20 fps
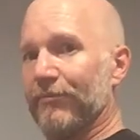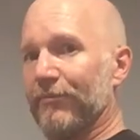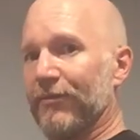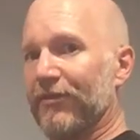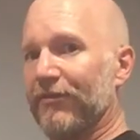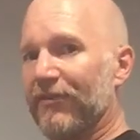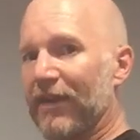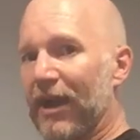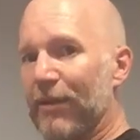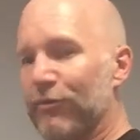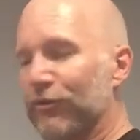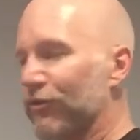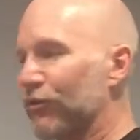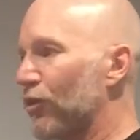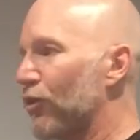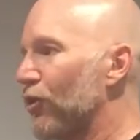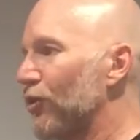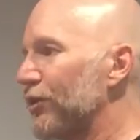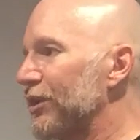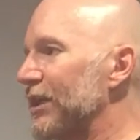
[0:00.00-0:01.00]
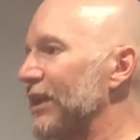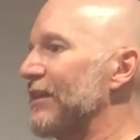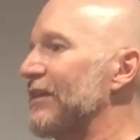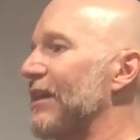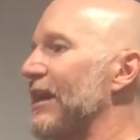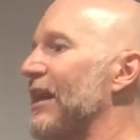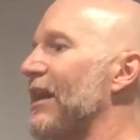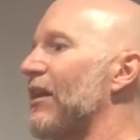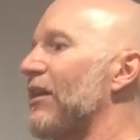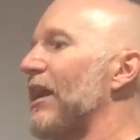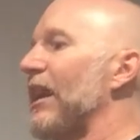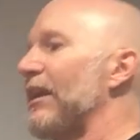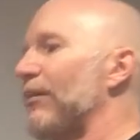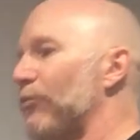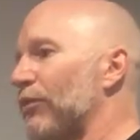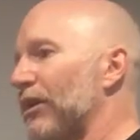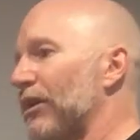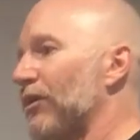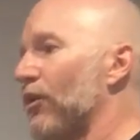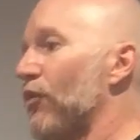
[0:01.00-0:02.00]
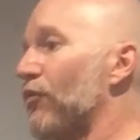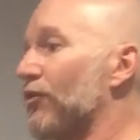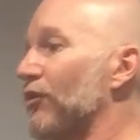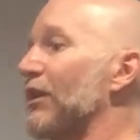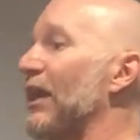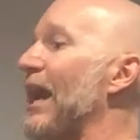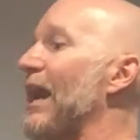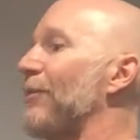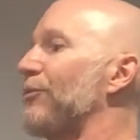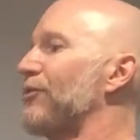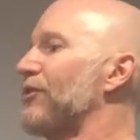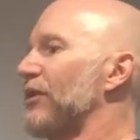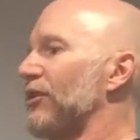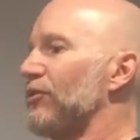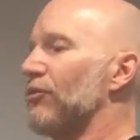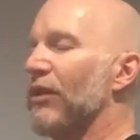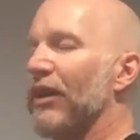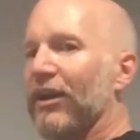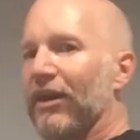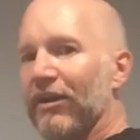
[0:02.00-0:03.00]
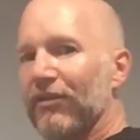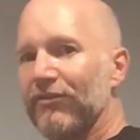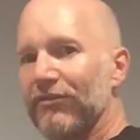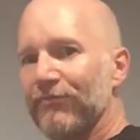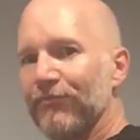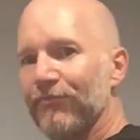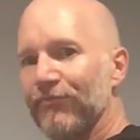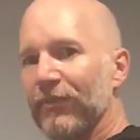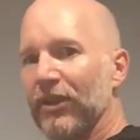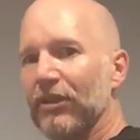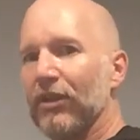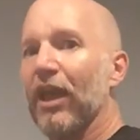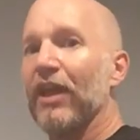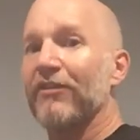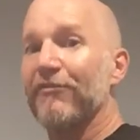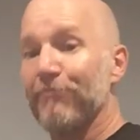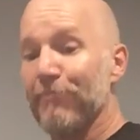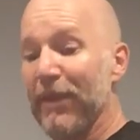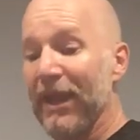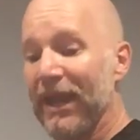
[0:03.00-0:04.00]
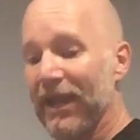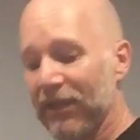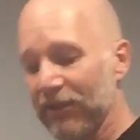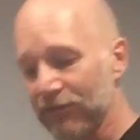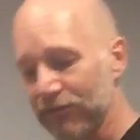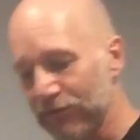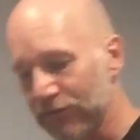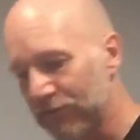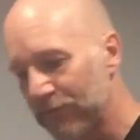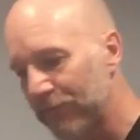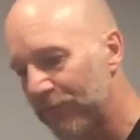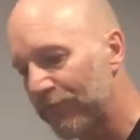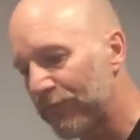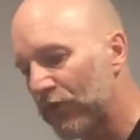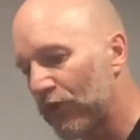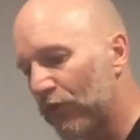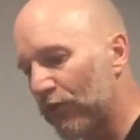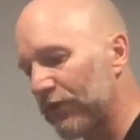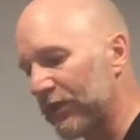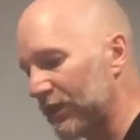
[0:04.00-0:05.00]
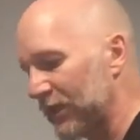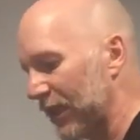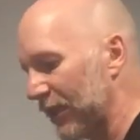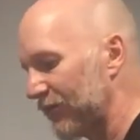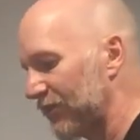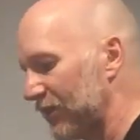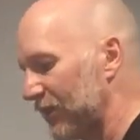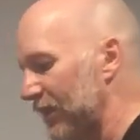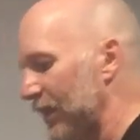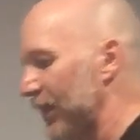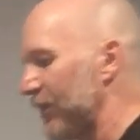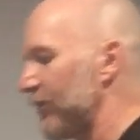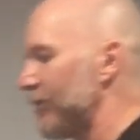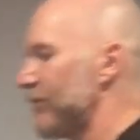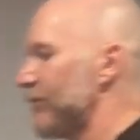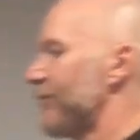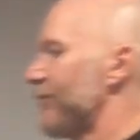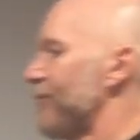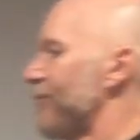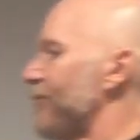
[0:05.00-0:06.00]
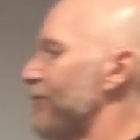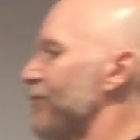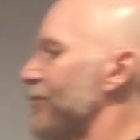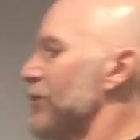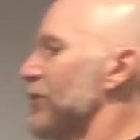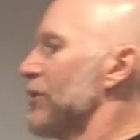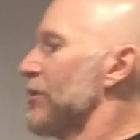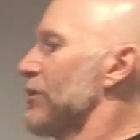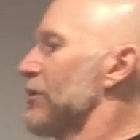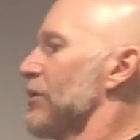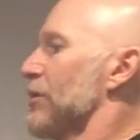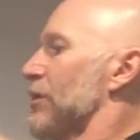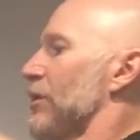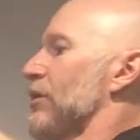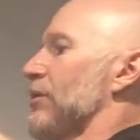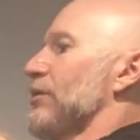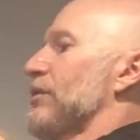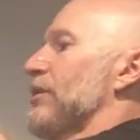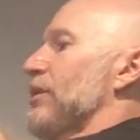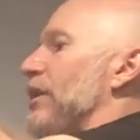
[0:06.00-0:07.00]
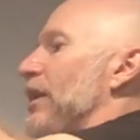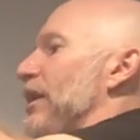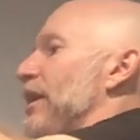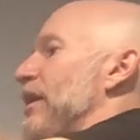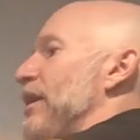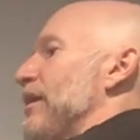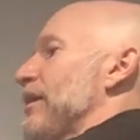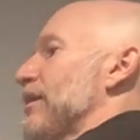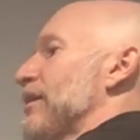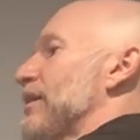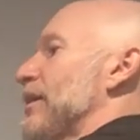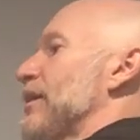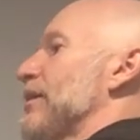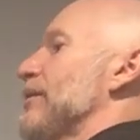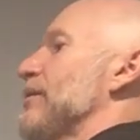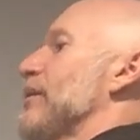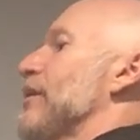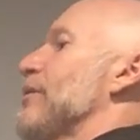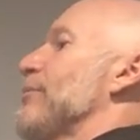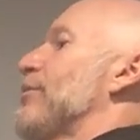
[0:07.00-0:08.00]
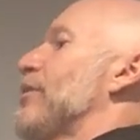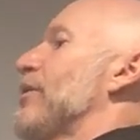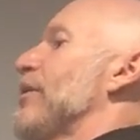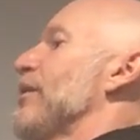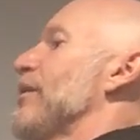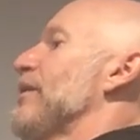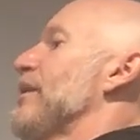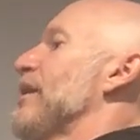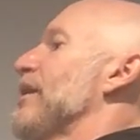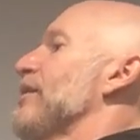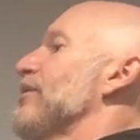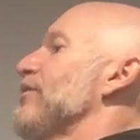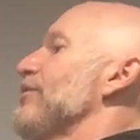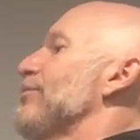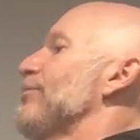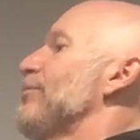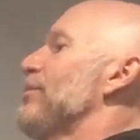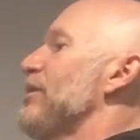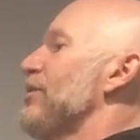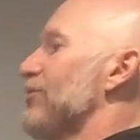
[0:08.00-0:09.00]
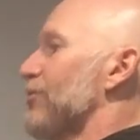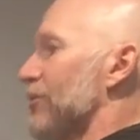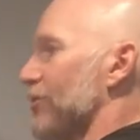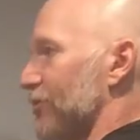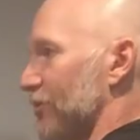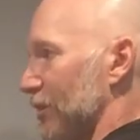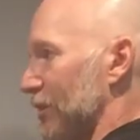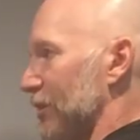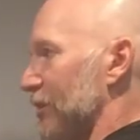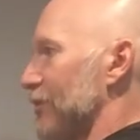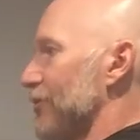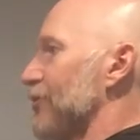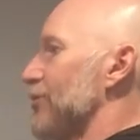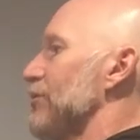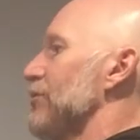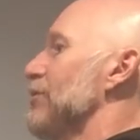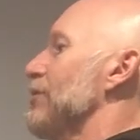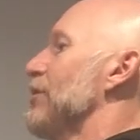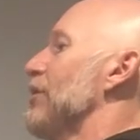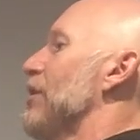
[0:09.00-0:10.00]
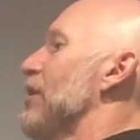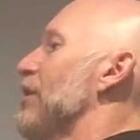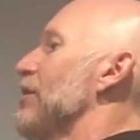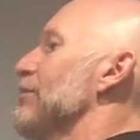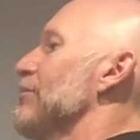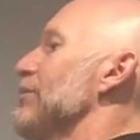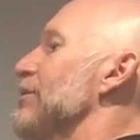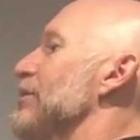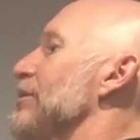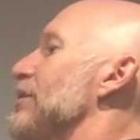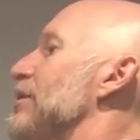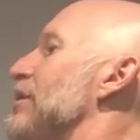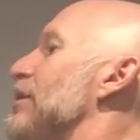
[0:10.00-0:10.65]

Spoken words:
the fibers are holding it there, and where it overlaps, that you have a lot of bands holding that together. Okay, again, another part of the neck. This piece looks a little too long, but